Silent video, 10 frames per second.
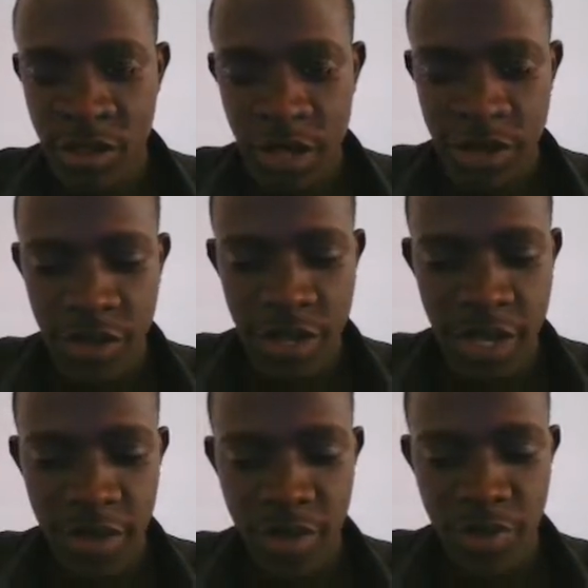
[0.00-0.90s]
I
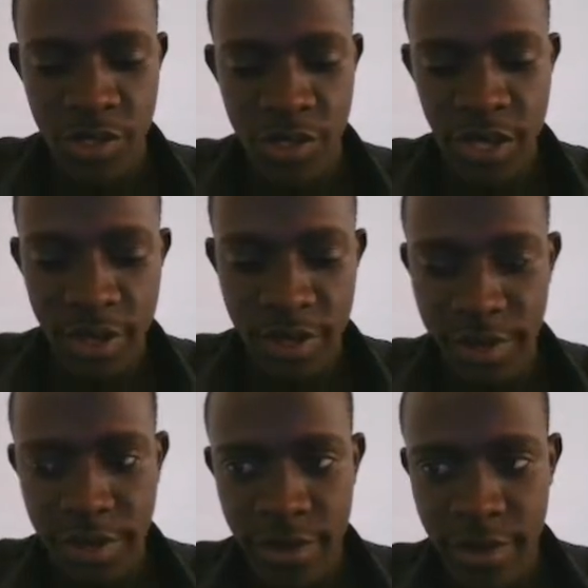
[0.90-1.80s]
say user
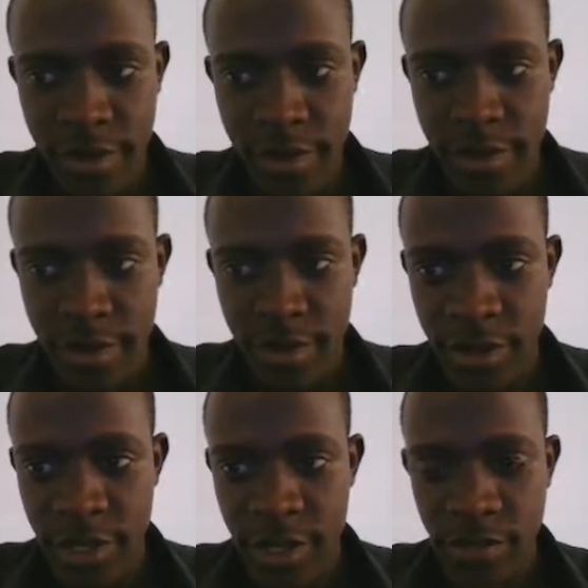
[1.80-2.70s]

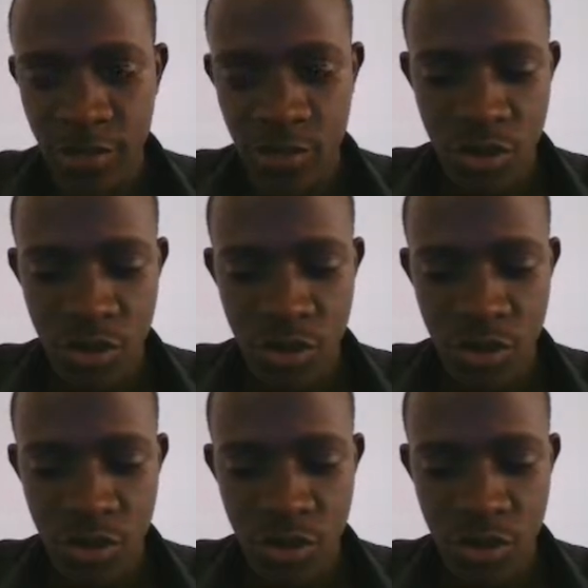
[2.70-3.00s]
name